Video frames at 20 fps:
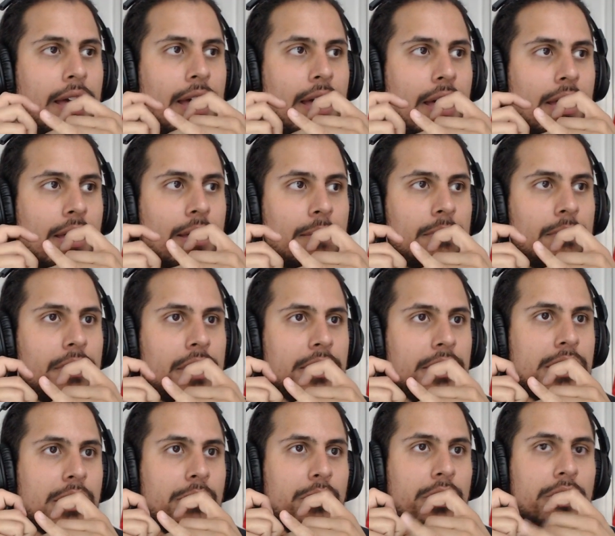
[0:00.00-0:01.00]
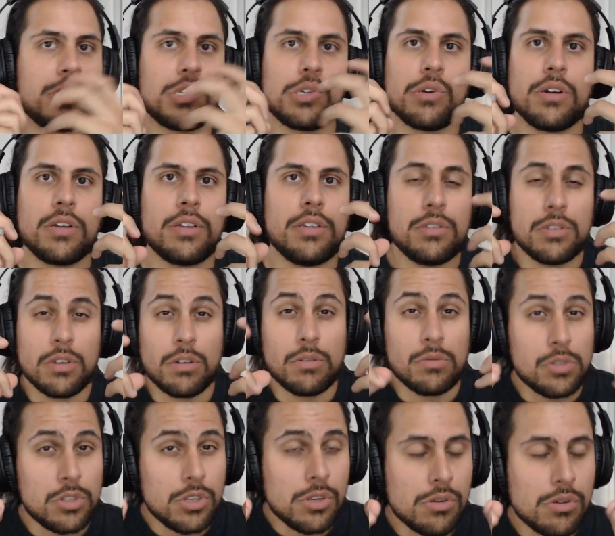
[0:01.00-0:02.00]
um, things that we historically
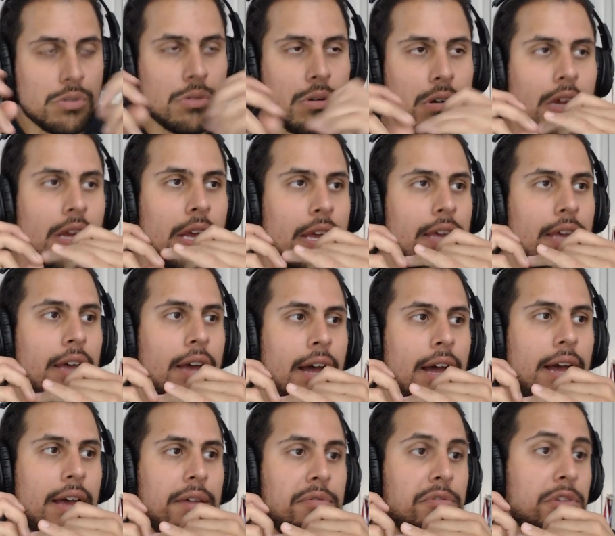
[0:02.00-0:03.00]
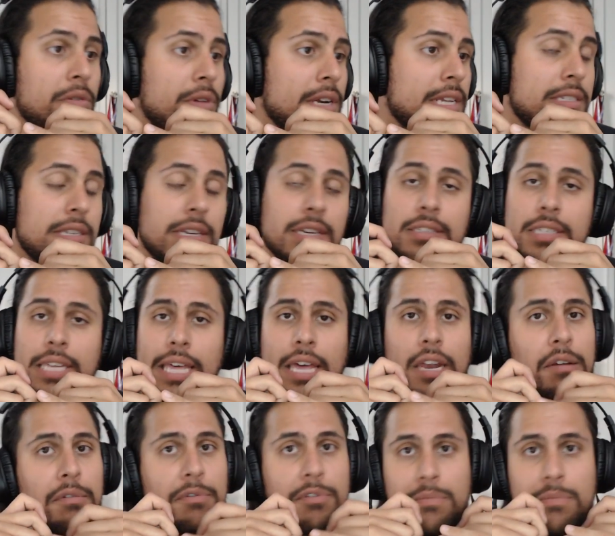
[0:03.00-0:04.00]
don't do. Uh, if you want to dig into
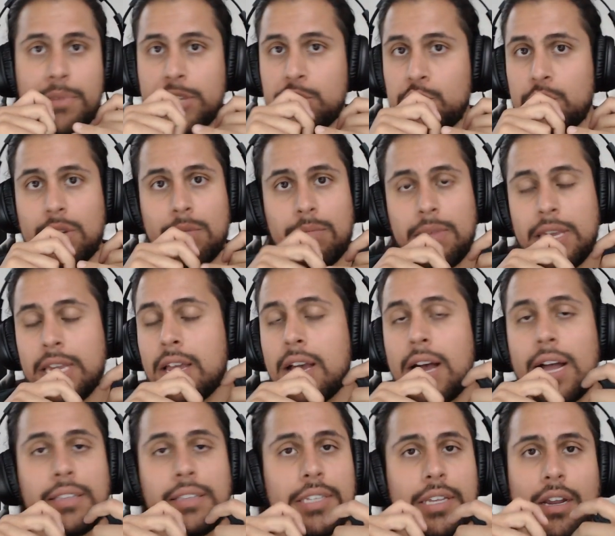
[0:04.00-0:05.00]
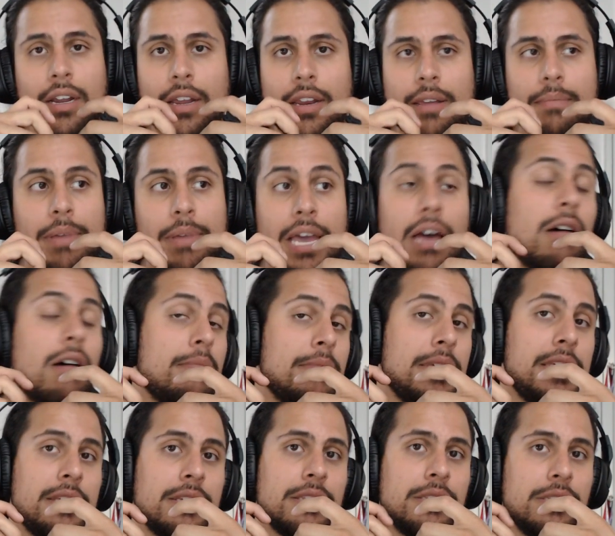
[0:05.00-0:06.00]
that information and make content on it, by all
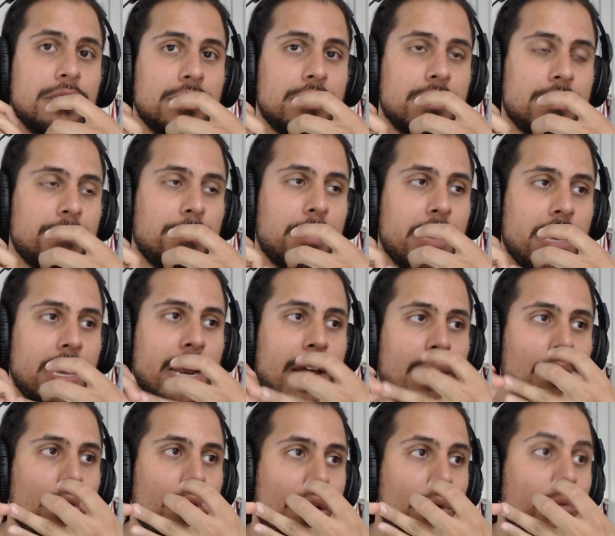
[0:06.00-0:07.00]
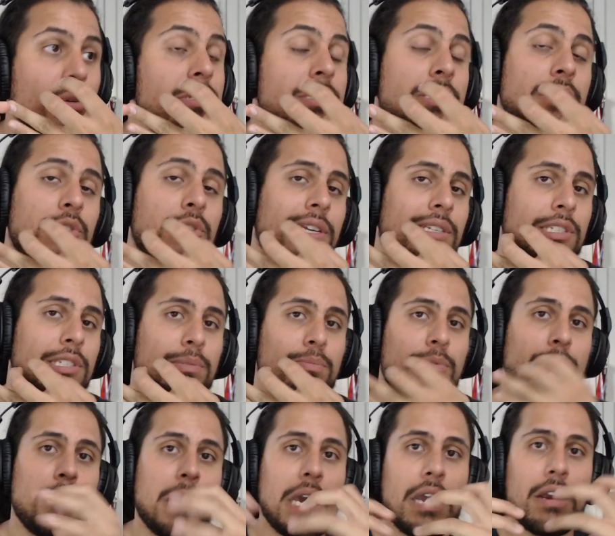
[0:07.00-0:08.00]
means. But what I would suggest is
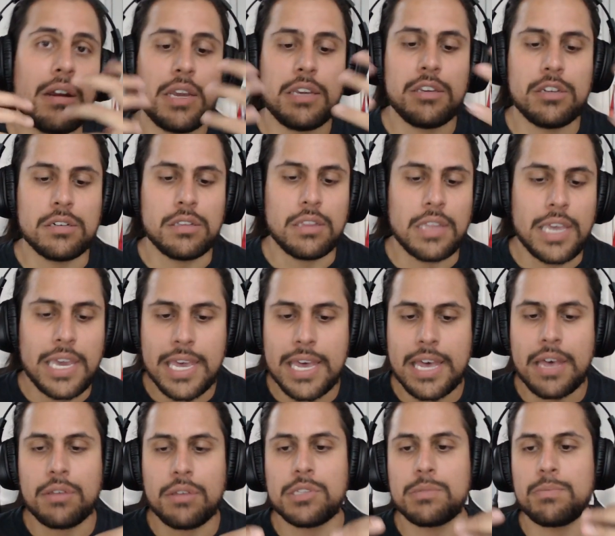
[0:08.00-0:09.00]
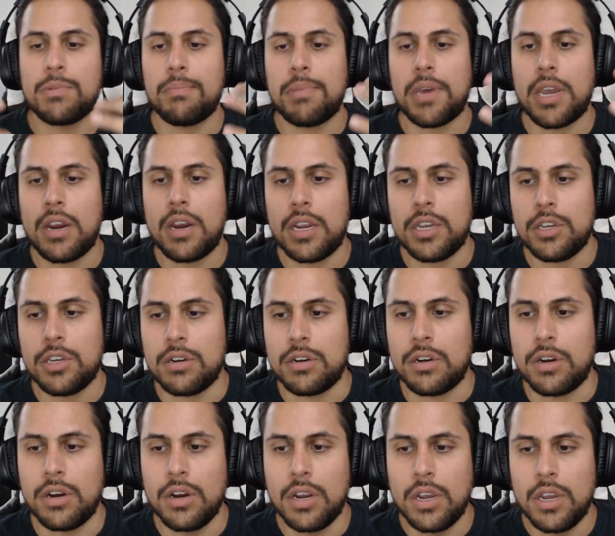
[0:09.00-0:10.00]
preparing your layouts, preparing
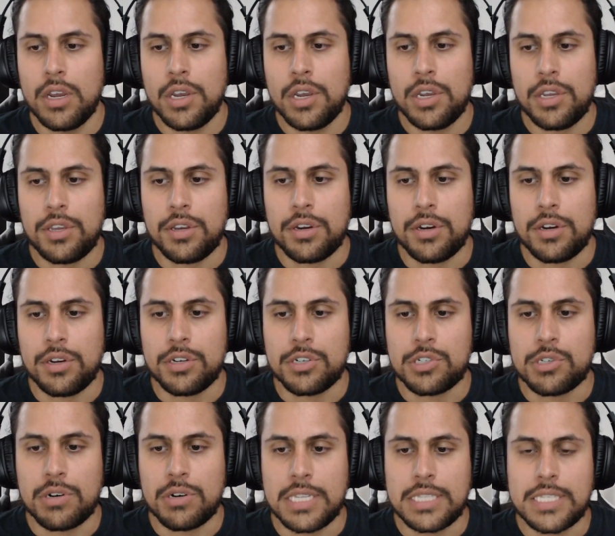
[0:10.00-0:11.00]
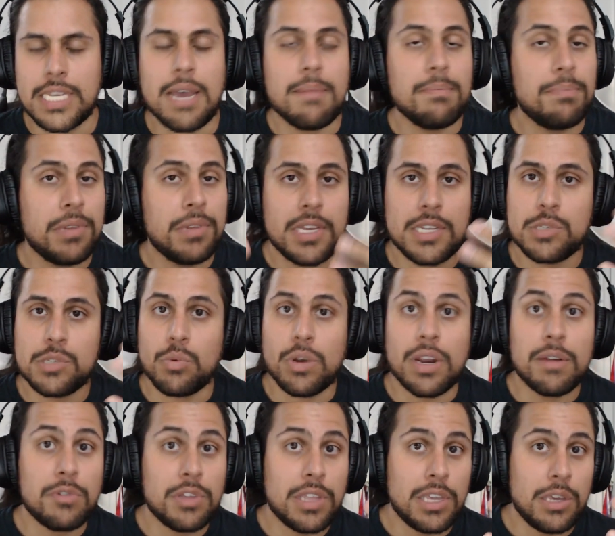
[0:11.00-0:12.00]
your your, your sort of templates,
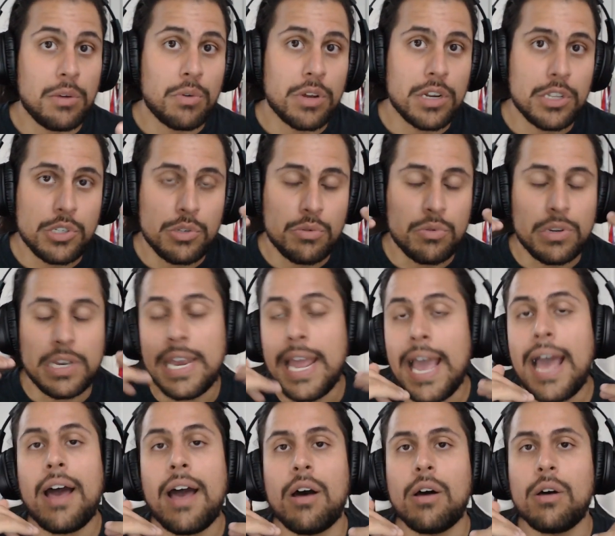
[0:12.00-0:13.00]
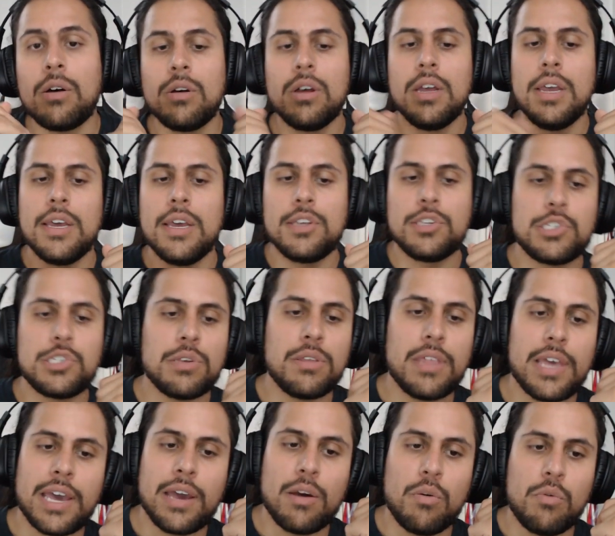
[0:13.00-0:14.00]
whatever that you want to do now, so
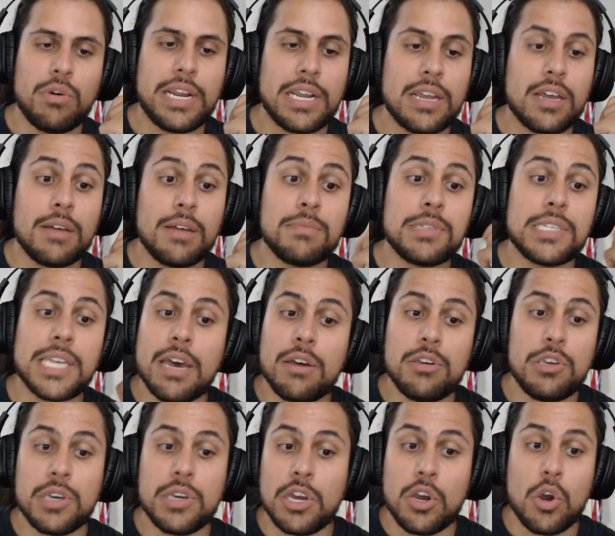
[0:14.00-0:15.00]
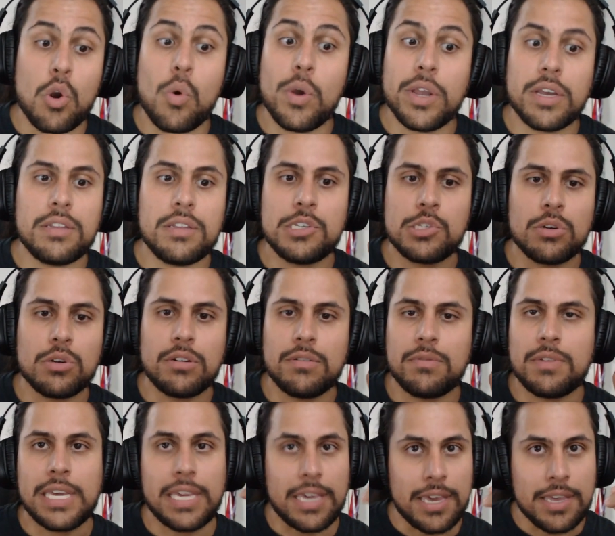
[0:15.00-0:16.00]
that when it comes out, you can quickly sort
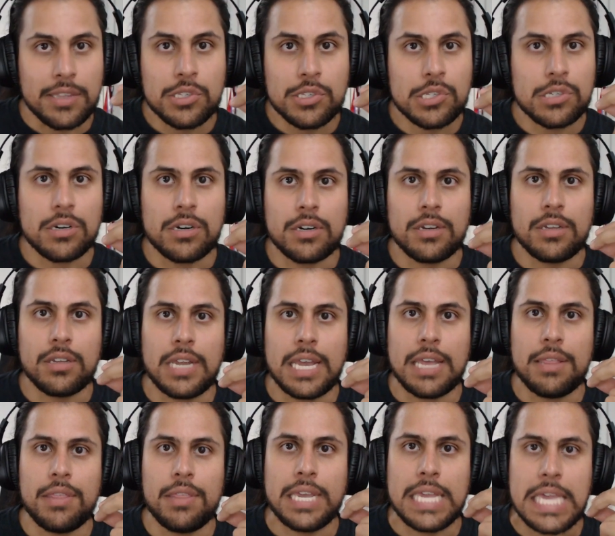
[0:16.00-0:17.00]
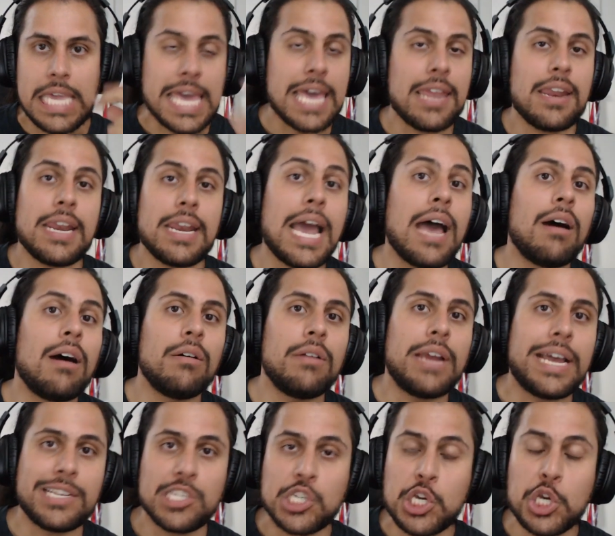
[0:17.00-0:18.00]
of like insert it and then get it out
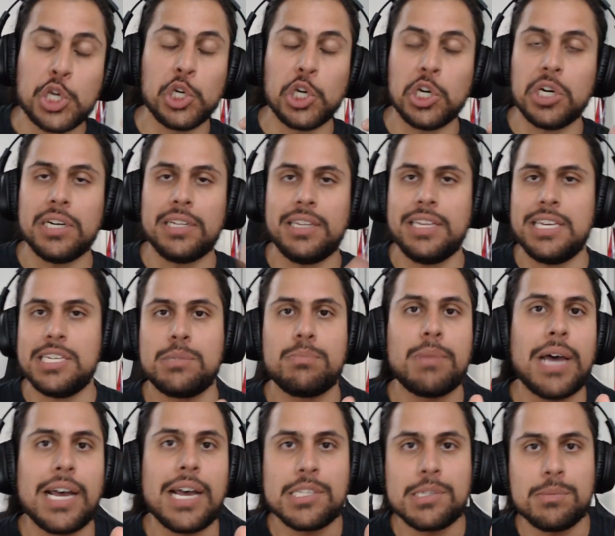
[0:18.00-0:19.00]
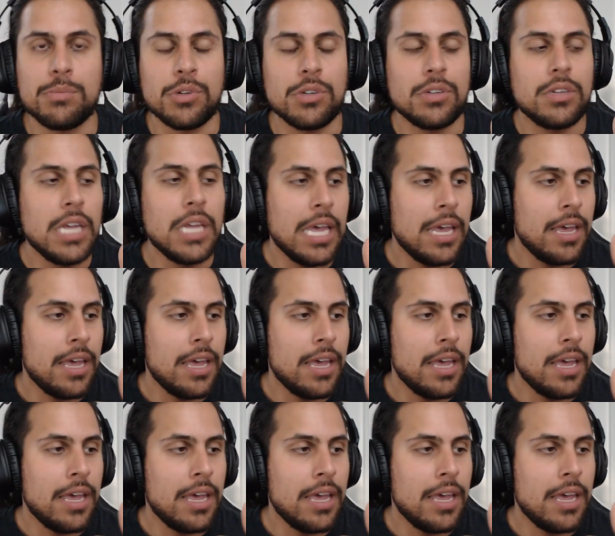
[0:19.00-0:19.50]
as concurrently as possible.